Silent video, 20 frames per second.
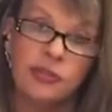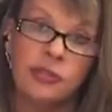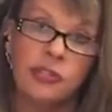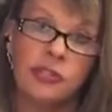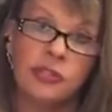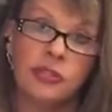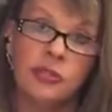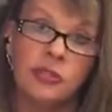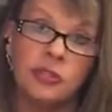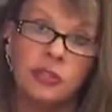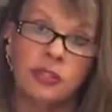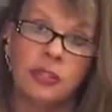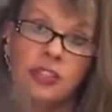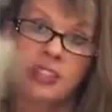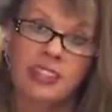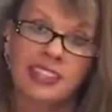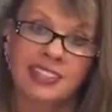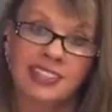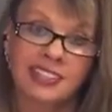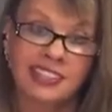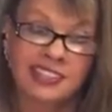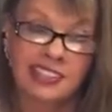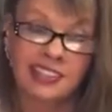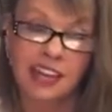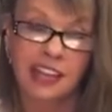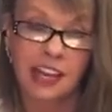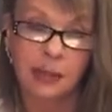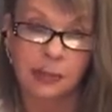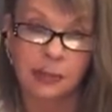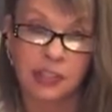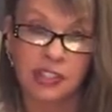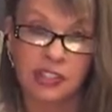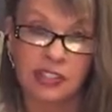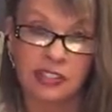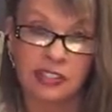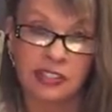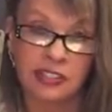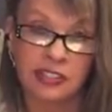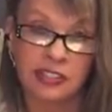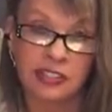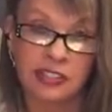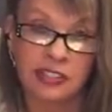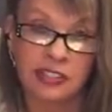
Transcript: sooner these options